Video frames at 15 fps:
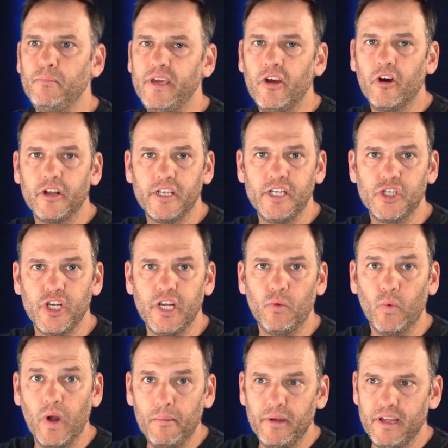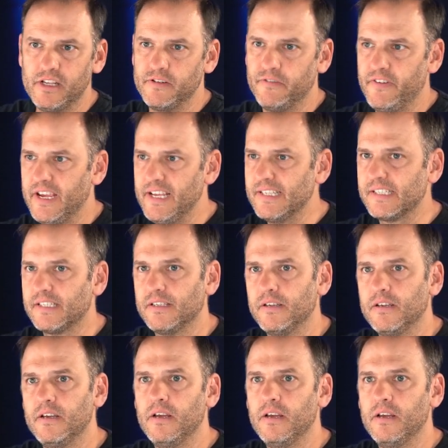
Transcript: PRTG web interface,